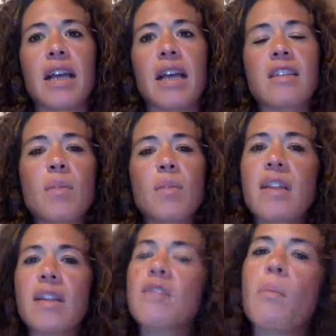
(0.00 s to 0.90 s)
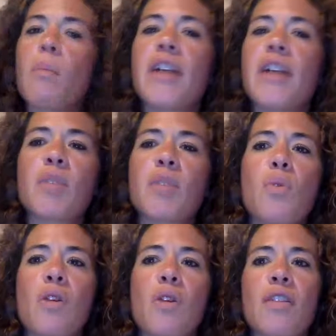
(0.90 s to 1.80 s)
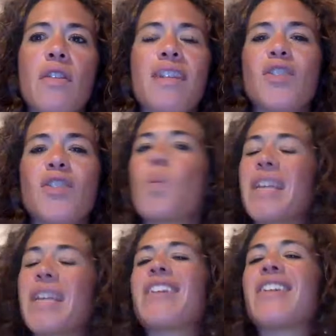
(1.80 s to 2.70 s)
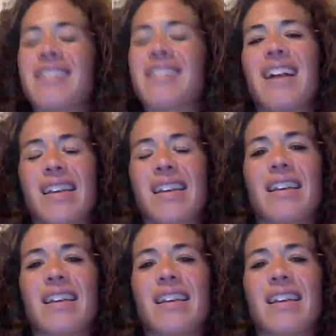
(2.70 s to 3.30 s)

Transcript: as something that's much more than just what it looks like.